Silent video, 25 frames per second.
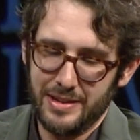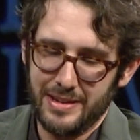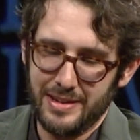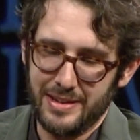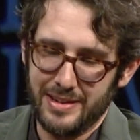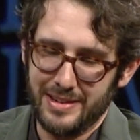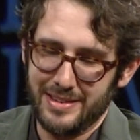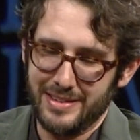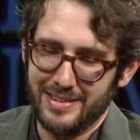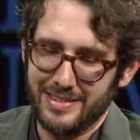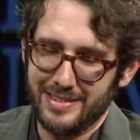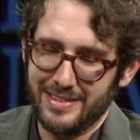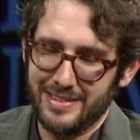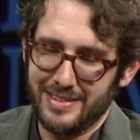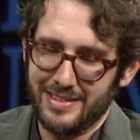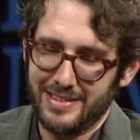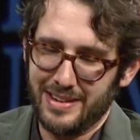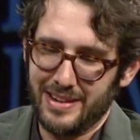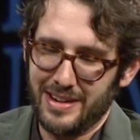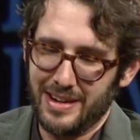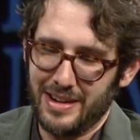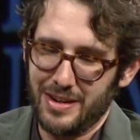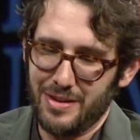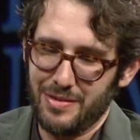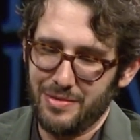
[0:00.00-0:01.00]
uh, to
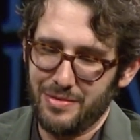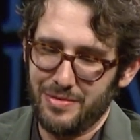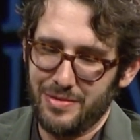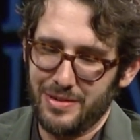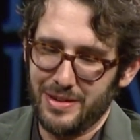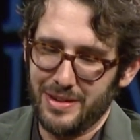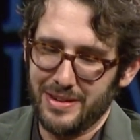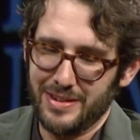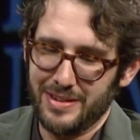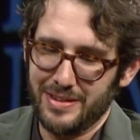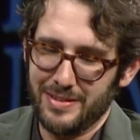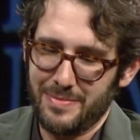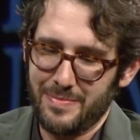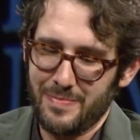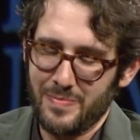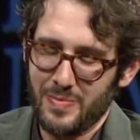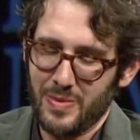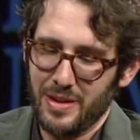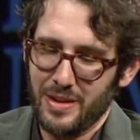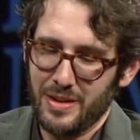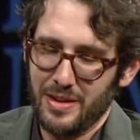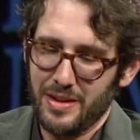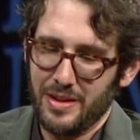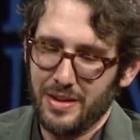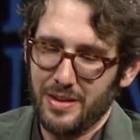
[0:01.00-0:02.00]
kind of uh,
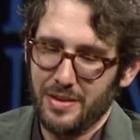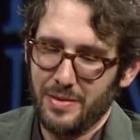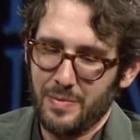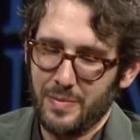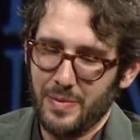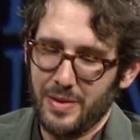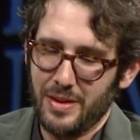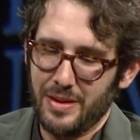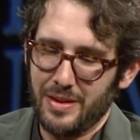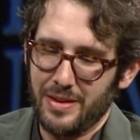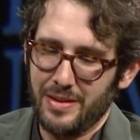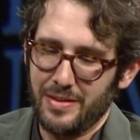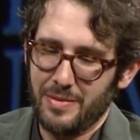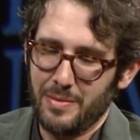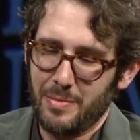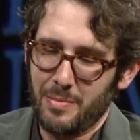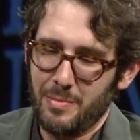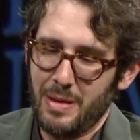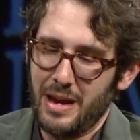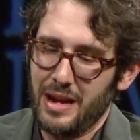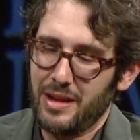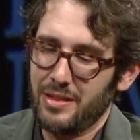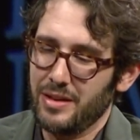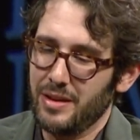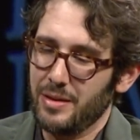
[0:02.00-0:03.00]
uh,
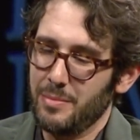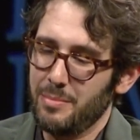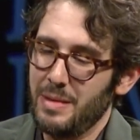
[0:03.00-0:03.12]
make the